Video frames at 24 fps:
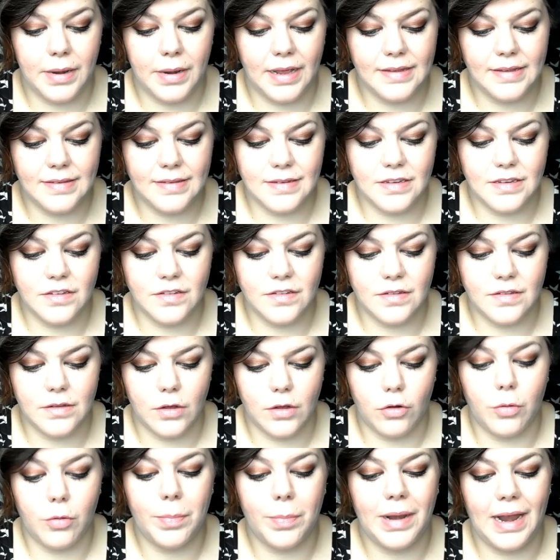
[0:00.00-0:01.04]

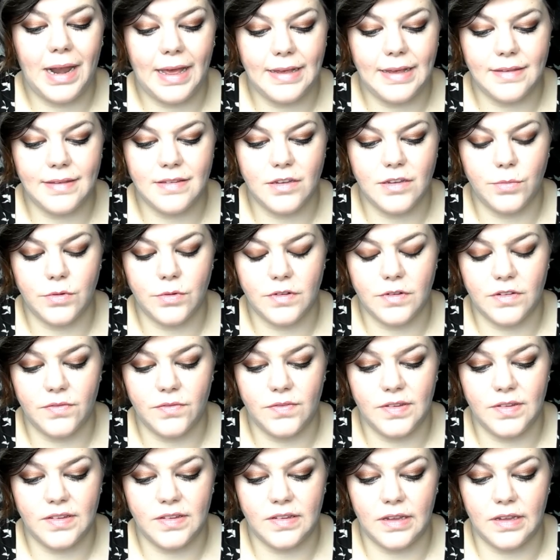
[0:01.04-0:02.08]
Places or place you want
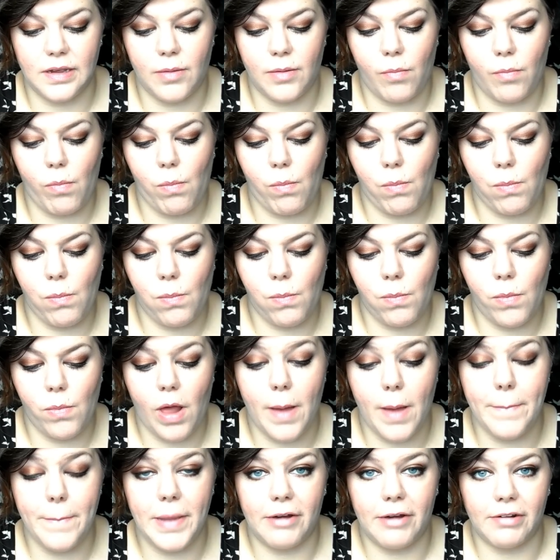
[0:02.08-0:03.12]
to visit?
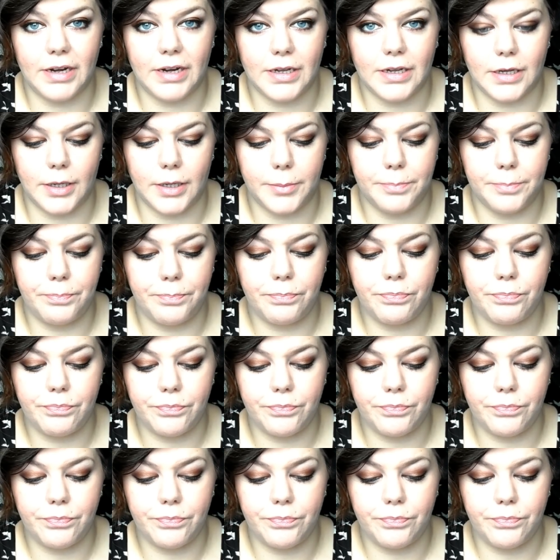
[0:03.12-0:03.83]
America.